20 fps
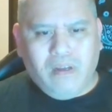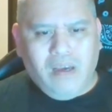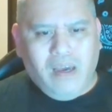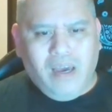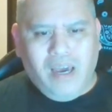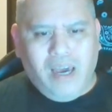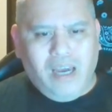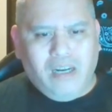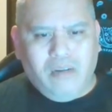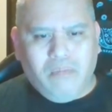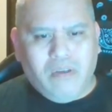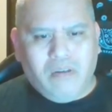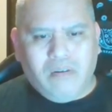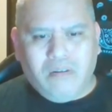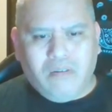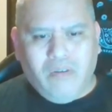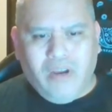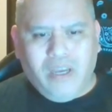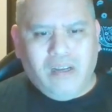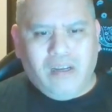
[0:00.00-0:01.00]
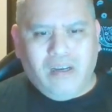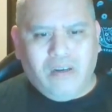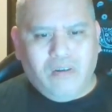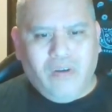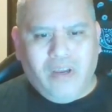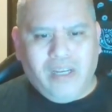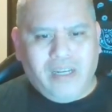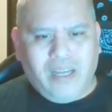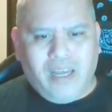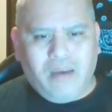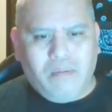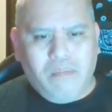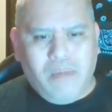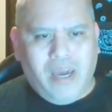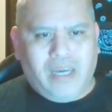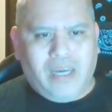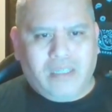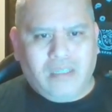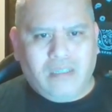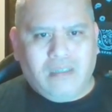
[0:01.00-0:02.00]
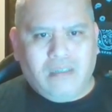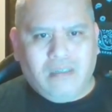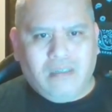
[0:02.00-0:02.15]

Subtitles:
had to be a great damn match.